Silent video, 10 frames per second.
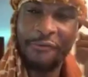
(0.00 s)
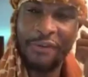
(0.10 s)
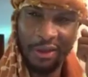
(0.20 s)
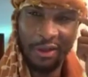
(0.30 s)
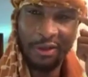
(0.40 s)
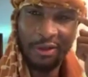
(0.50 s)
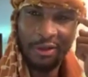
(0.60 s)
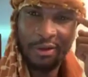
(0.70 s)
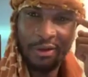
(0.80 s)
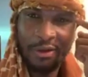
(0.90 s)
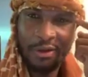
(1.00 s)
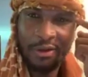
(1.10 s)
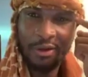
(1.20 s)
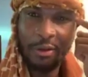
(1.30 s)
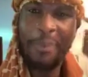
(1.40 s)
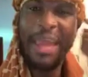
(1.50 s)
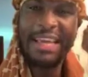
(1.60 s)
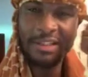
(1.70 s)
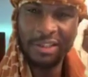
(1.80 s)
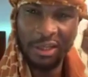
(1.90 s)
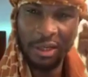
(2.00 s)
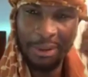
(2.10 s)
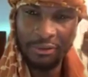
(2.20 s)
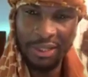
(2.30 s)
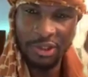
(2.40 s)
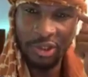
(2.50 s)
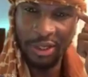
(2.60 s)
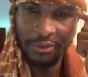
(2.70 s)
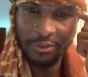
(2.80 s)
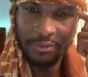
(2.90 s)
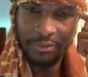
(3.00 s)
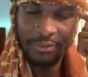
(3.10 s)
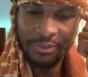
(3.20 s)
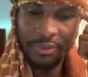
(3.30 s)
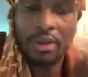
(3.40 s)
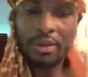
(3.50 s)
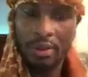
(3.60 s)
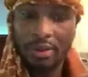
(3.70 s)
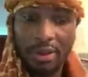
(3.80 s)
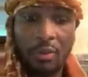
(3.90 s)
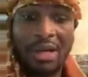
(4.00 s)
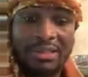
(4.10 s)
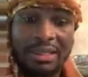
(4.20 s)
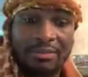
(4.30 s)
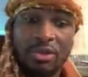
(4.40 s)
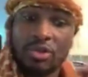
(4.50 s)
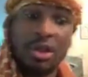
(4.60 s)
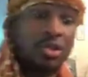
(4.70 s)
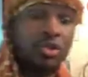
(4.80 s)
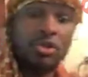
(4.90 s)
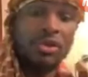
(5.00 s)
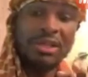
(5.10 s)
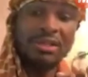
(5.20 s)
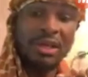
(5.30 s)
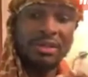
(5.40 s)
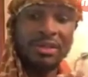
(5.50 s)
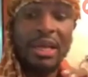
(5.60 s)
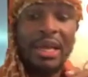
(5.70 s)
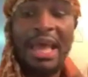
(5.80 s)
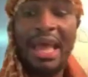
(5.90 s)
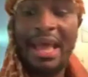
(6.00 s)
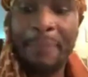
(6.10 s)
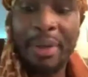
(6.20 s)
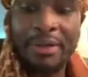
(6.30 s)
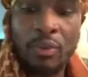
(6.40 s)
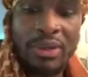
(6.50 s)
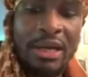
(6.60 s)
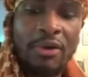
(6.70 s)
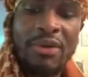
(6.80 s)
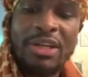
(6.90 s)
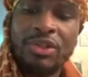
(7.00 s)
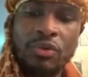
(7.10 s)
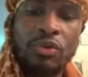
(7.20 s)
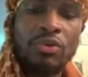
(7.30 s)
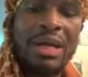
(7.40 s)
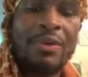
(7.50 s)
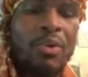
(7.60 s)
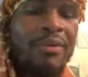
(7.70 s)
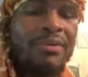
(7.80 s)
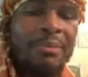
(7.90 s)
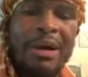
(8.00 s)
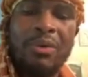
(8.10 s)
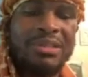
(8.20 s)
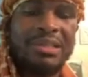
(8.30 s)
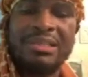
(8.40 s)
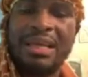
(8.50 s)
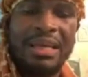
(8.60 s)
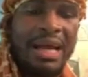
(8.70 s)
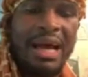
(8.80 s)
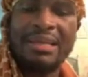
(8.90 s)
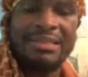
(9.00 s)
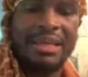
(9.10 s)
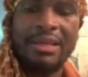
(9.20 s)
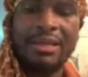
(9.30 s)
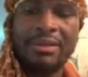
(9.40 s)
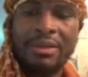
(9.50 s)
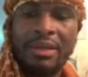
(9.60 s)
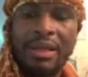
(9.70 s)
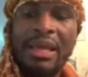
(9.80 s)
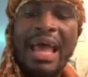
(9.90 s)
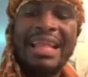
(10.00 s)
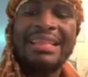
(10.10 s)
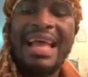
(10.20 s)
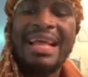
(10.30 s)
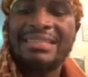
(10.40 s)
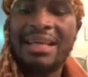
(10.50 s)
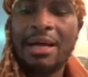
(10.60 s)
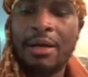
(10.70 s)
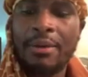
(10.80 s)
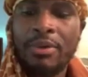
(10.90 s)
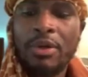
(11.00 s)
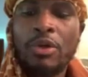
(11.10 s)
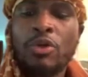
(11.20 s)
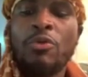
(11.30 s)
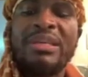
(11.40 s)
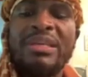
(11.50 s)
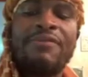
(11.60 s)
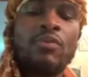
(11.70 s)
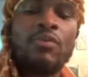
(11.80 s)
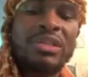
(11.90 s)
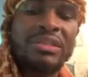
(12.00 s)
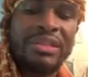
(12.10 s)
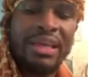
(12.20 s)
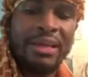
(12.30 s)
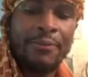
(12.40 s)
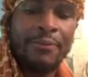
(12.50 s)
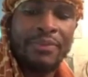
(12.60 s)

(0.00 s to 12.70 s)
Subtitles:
out of fear. Pagans think about that shit. Now watch this, I'm just trying to show you Christ conscious. But when they arrest you, do not worry about what to say and how to say it. At that time, you will be given what to say.